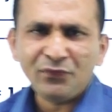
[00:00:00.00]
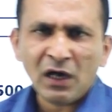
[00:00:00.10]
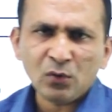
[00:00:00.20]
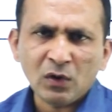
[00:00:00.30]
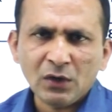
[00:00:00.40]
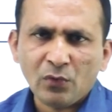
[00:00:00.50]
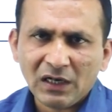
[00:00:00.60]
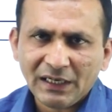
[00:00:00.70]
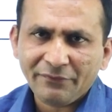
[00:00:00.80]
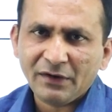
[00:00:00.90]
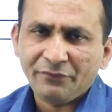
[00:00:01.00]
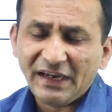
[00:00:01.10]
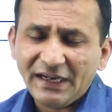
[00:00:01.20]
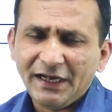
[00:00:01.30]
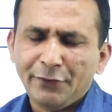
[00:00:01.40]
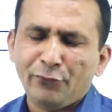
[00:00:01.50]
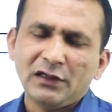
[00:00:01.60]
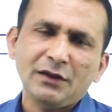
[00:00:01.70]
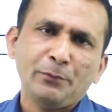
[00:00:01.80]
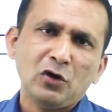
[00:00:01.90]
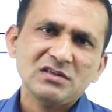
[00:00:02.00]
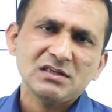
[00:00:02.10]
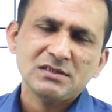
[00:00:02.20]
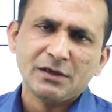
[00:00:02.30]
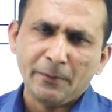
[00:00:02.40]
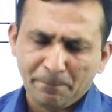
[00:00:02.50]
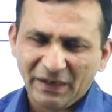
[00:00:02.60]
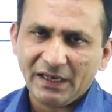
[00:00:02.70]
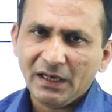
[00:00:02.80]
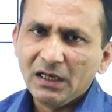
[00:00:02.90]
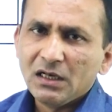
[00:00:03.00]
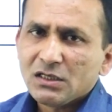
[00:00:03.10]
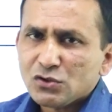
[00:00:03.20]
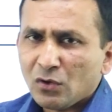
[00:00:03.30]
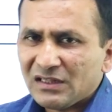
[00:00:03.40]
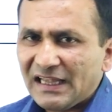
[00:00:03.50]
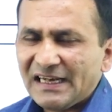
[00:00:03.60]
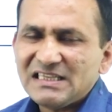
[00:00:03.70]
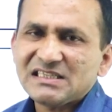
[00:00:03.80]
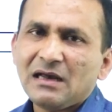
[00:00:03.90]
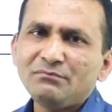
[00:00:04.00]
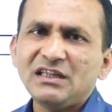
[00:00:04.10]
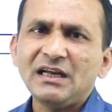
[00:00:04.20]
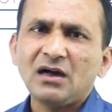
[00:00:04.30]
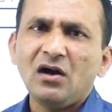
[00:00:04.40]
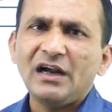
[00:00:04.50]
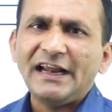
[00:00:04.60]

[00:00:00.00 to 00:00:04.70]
forward whatever we did for the process QP so there is something called